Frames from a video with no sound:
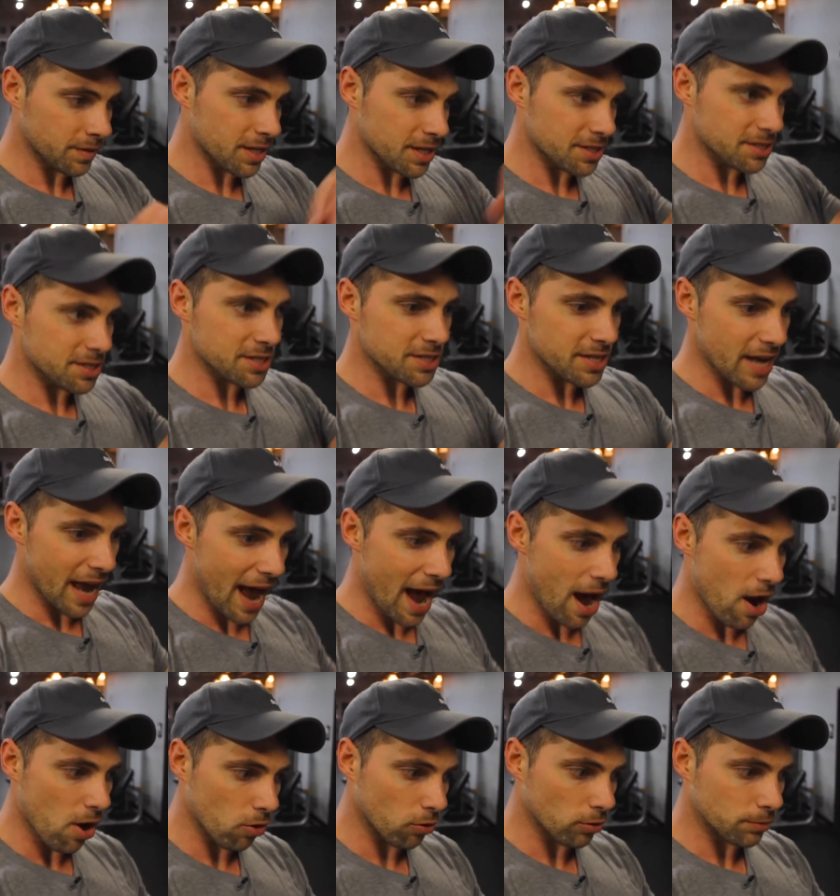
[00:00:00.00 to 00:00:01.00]
this is
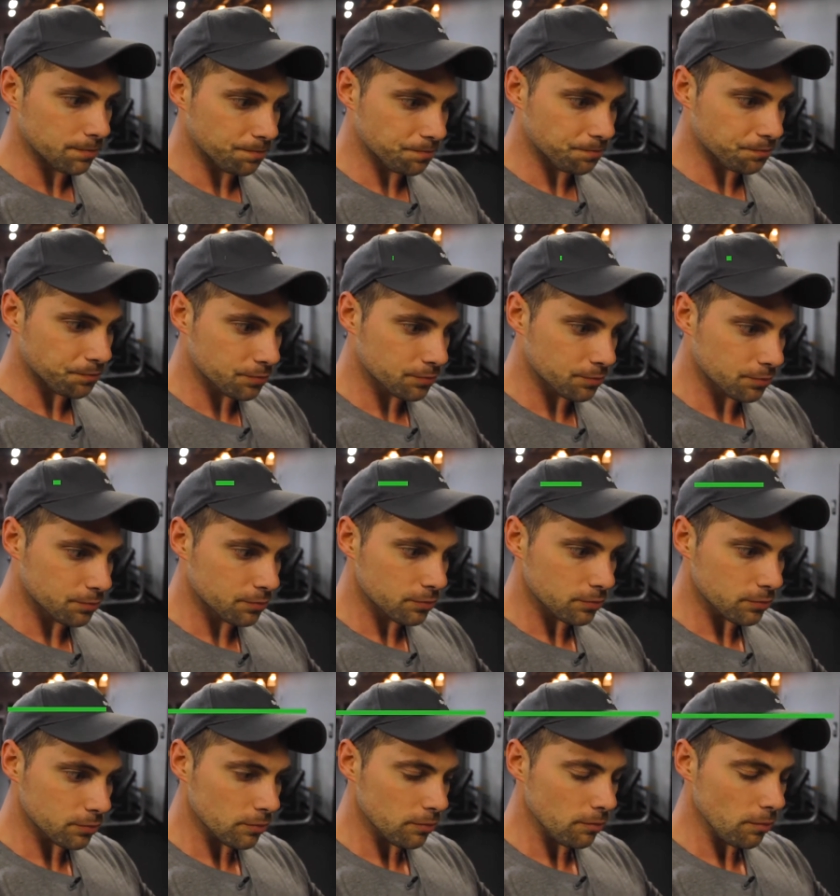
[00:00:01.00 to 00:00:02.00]
how
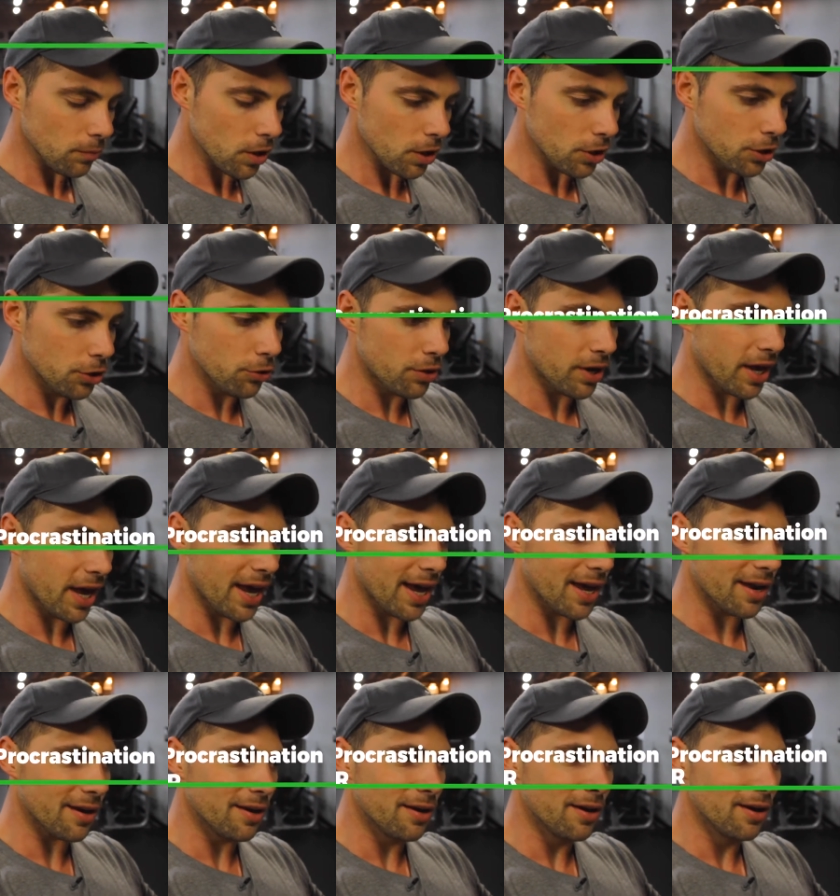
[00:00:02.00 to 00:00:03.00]
you
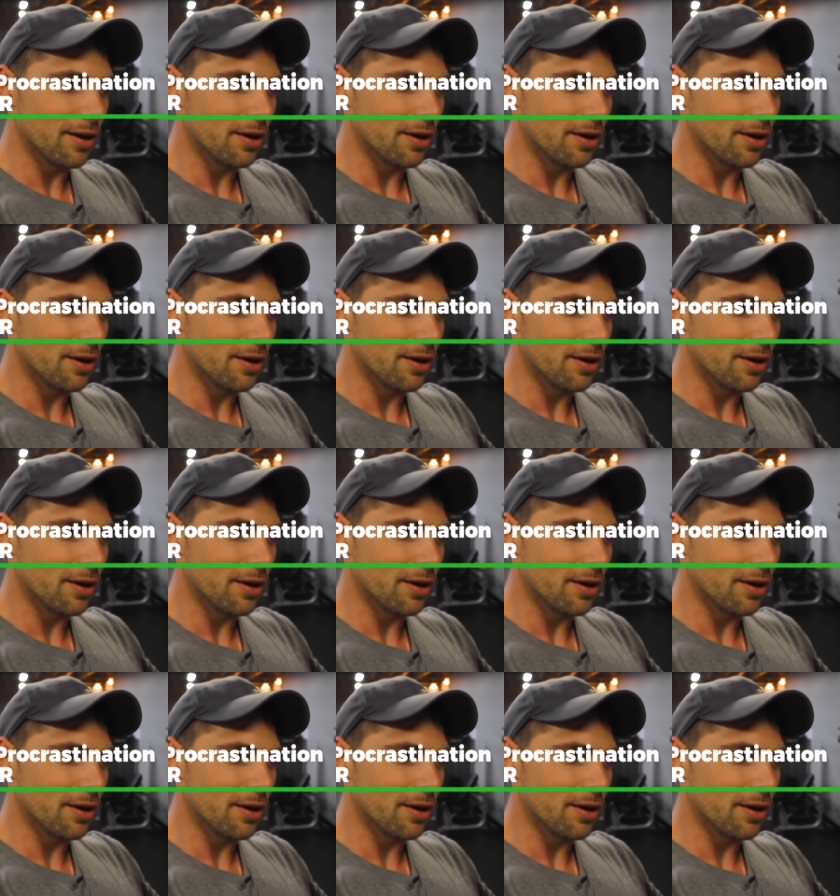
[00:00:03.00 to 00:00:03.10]
can,